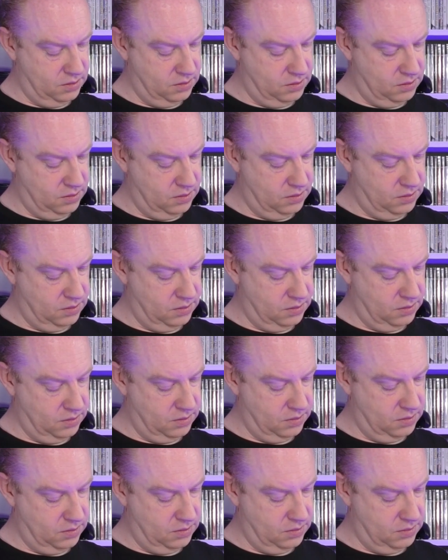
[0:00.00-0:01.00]

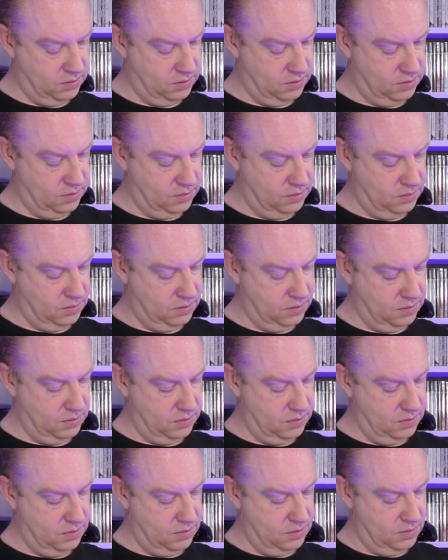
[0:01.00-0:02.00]

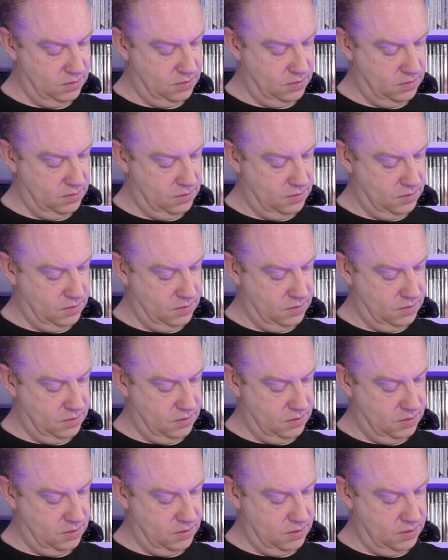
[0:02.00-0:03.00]

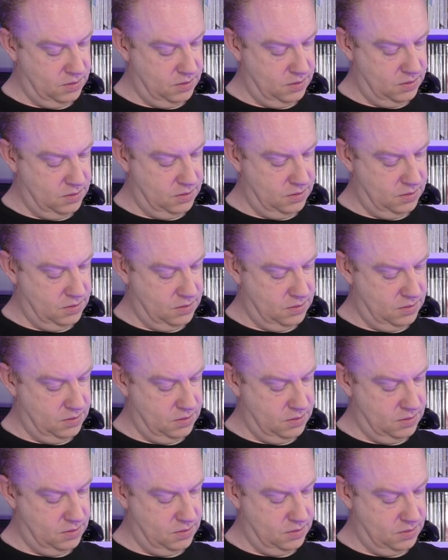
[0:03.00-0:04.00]

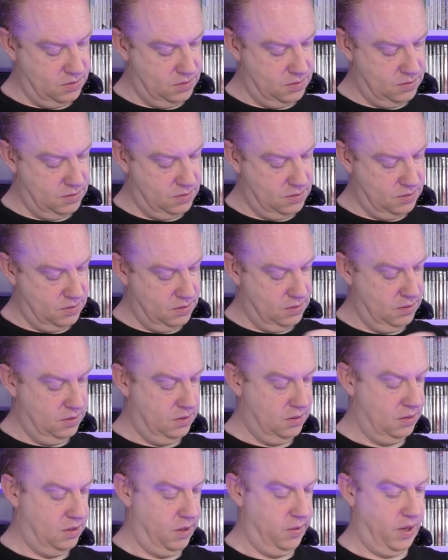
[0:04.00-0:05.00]
Nothing is said.